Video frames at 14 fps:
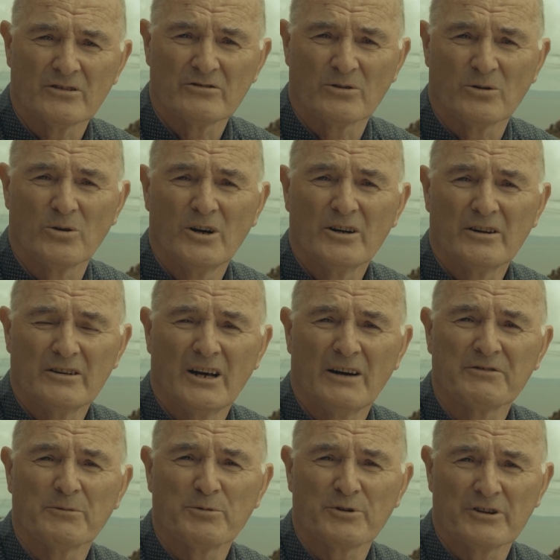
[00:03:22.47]
So you
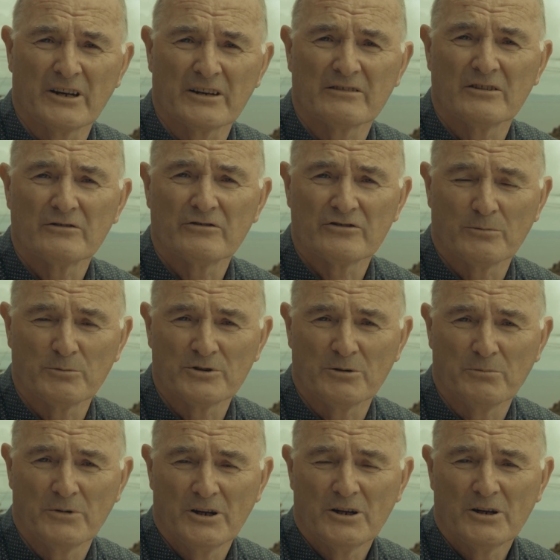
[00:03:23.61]
have to protect some of
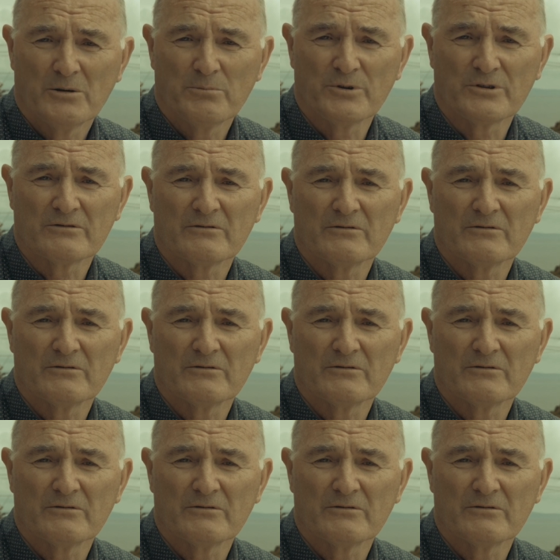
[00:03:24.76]
them, but